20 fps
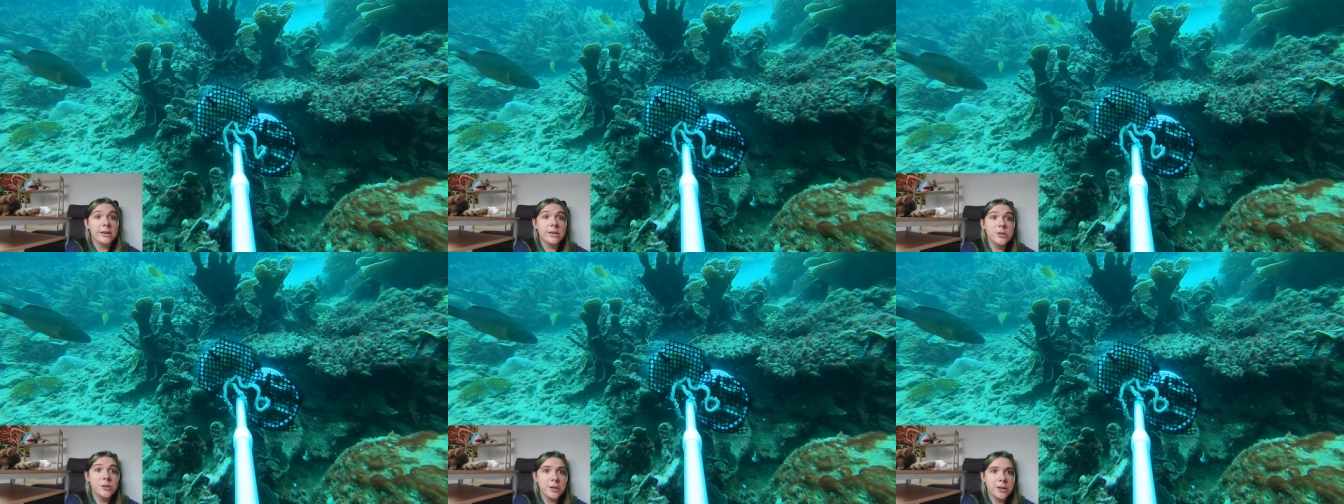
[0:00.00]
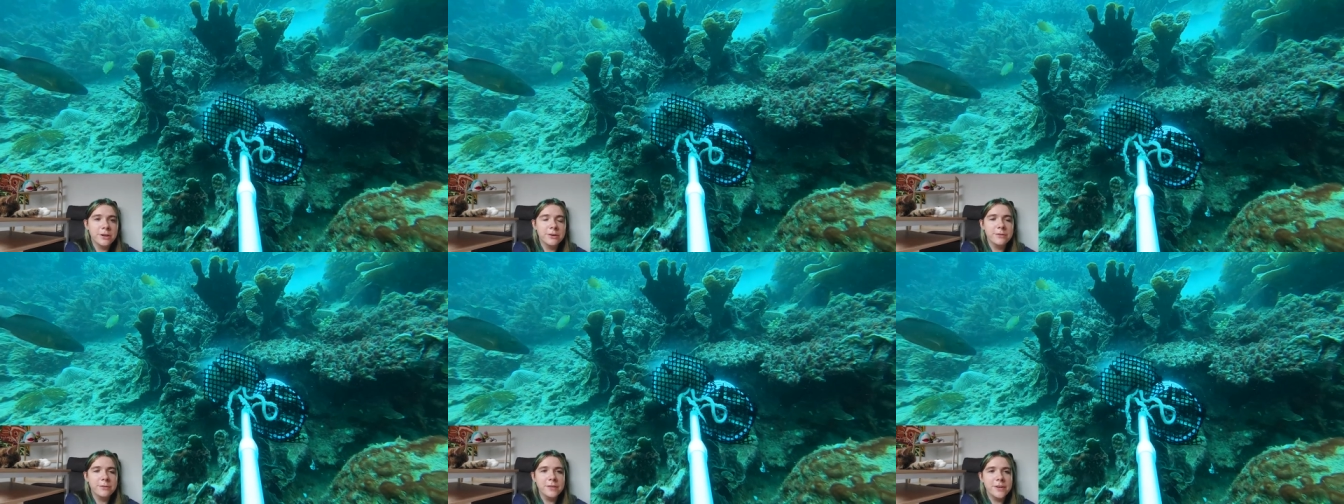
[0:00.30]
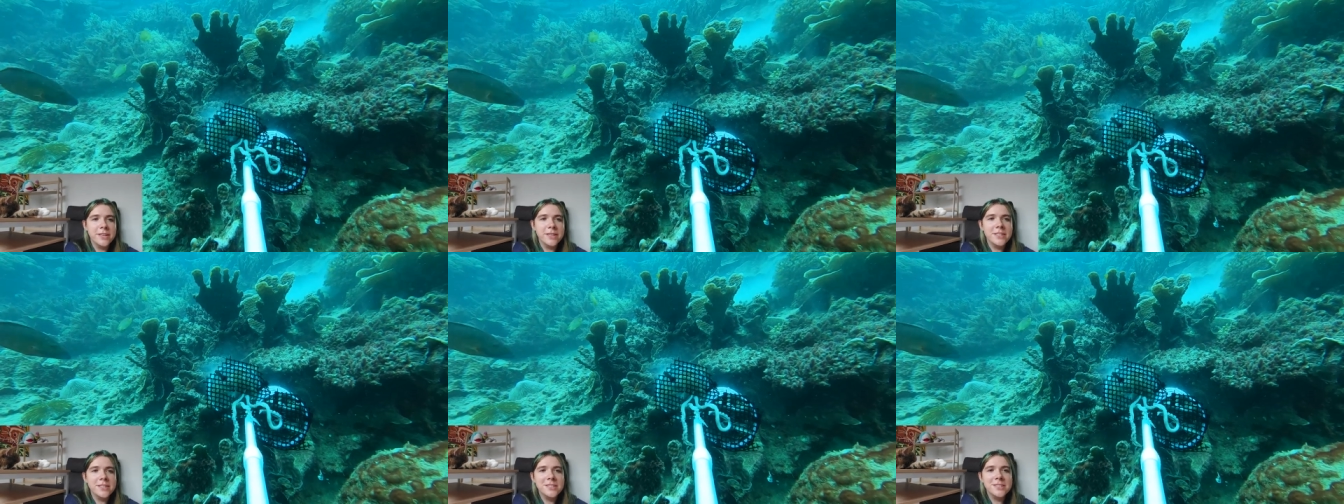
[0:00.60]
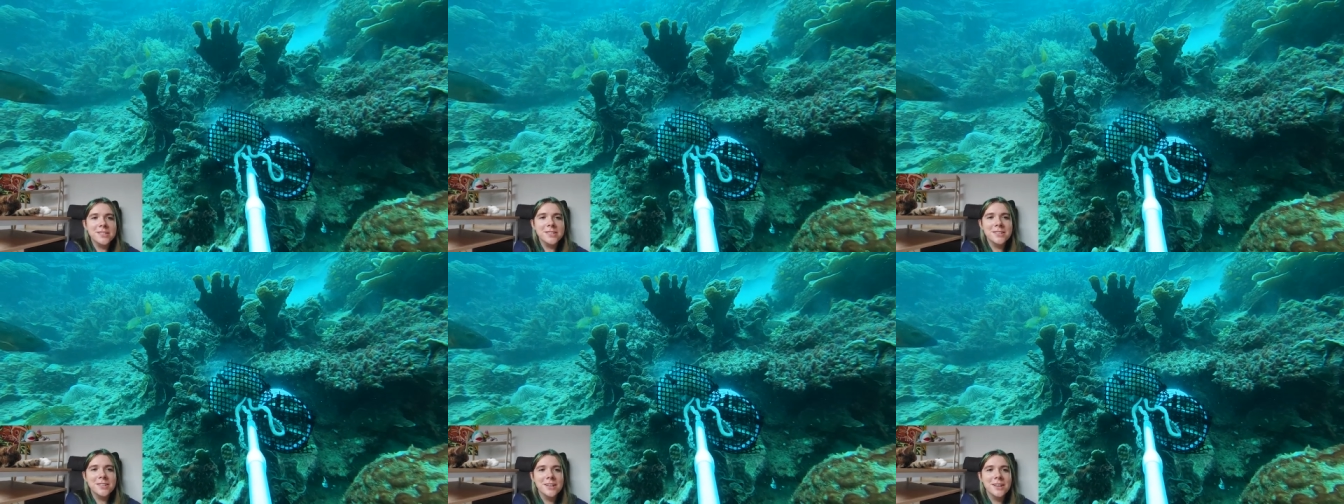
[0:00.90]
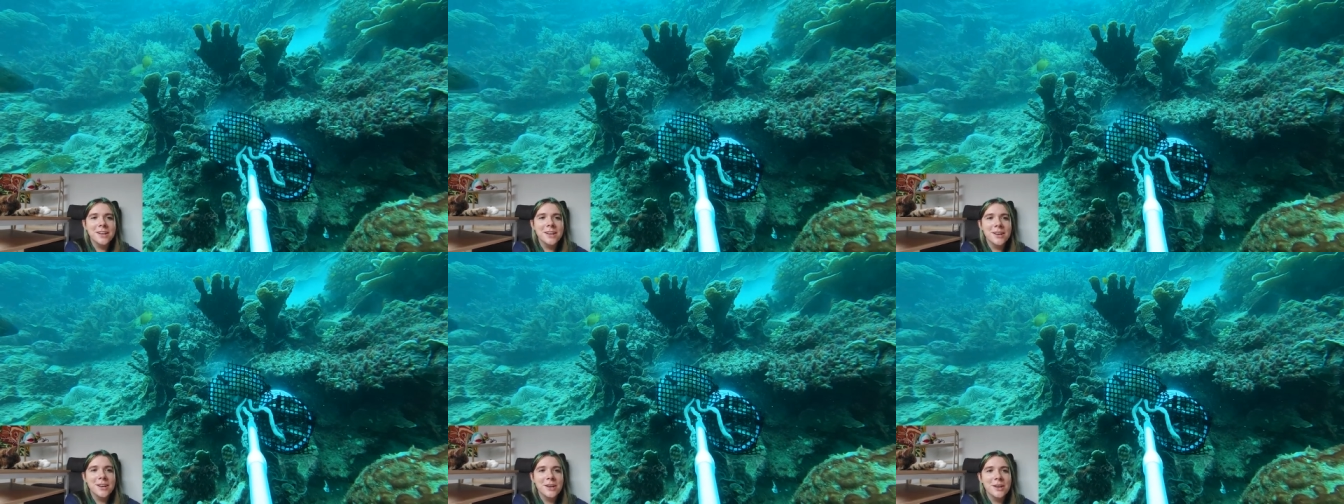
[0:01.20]
a triggerfish,
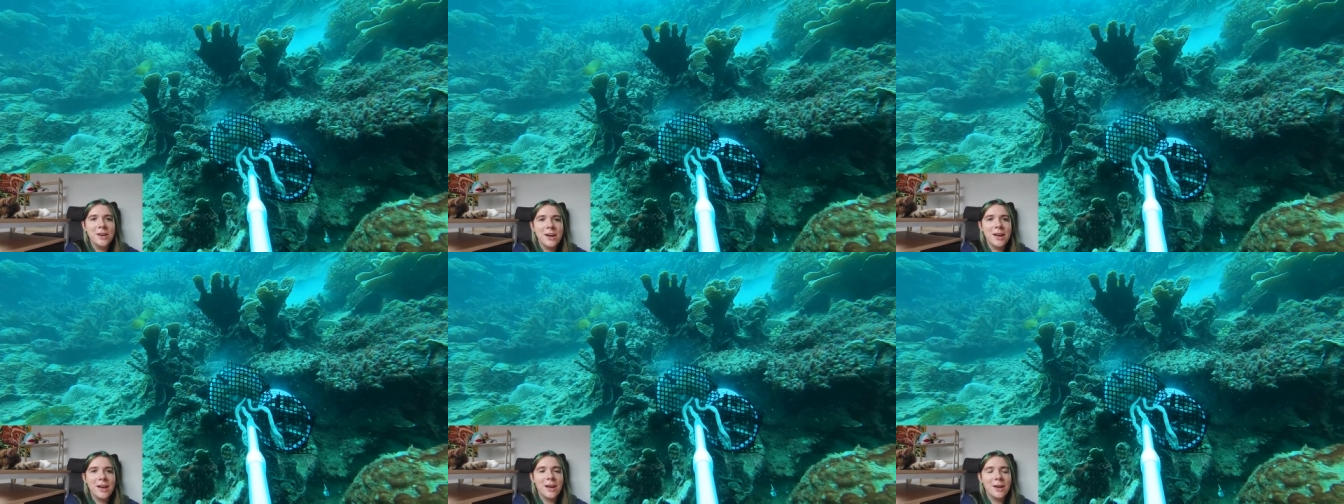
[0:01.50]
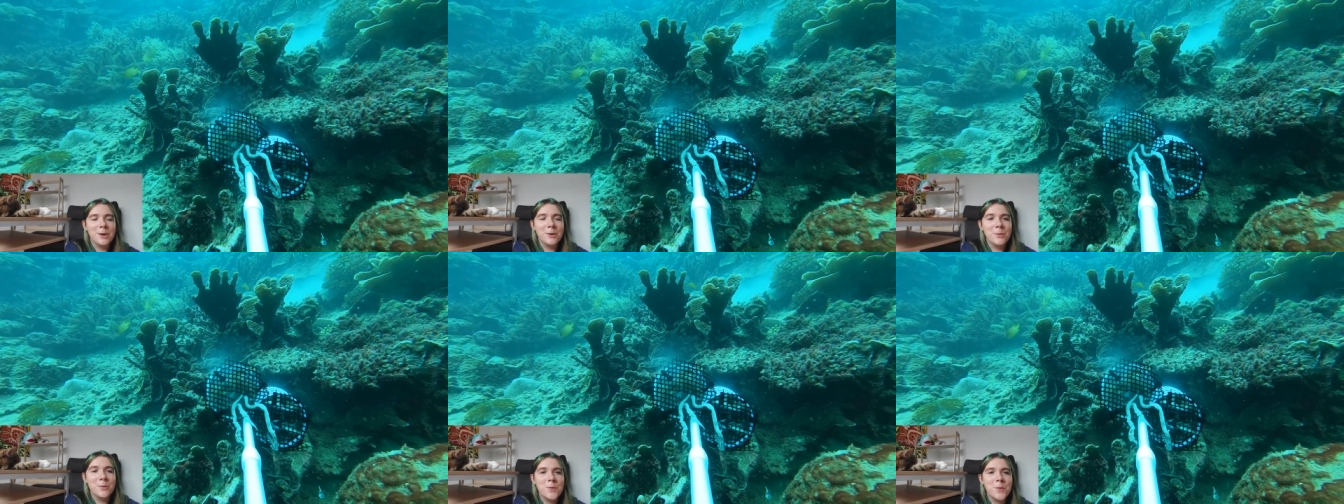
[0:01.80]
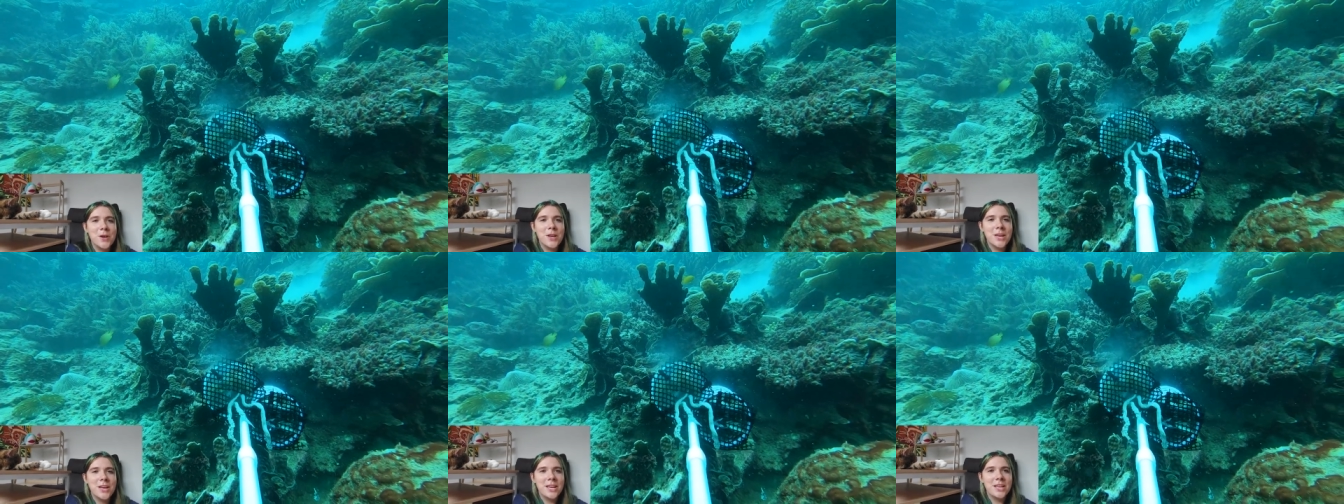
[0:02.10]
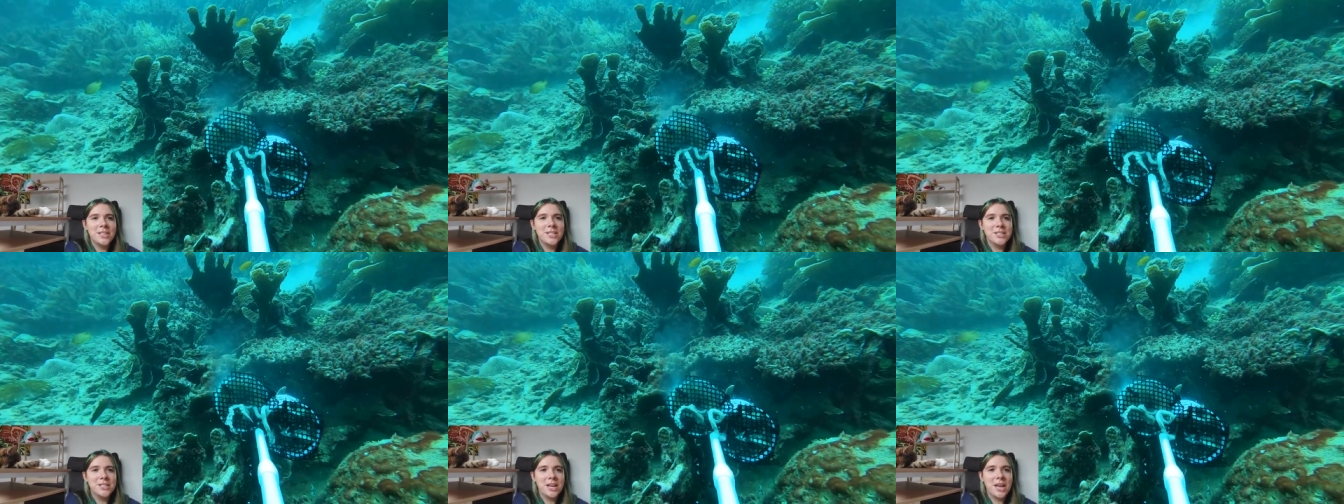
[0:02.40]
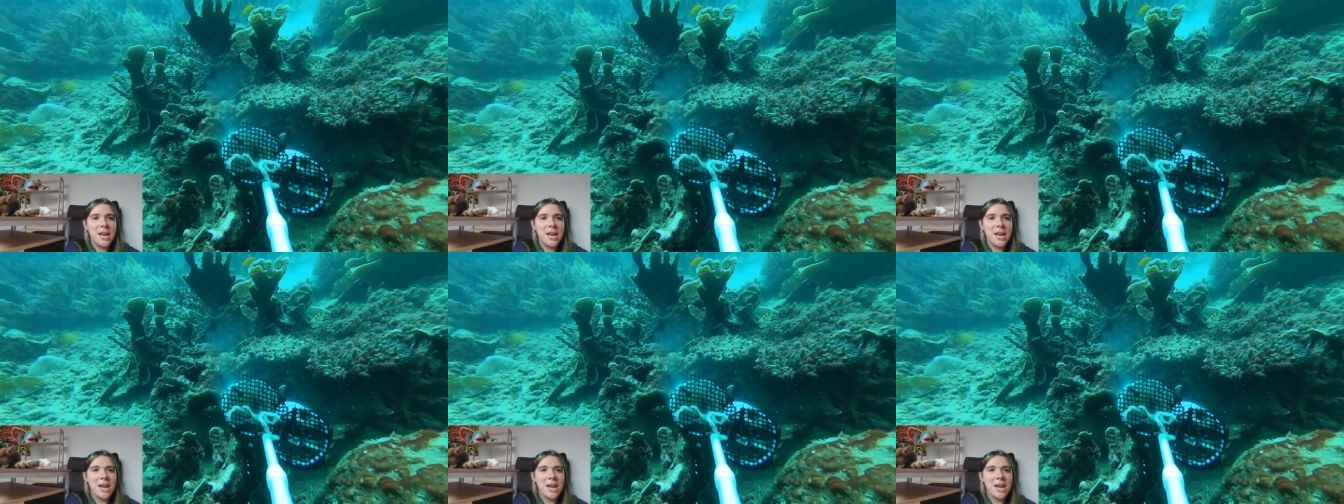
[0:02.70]
uh, which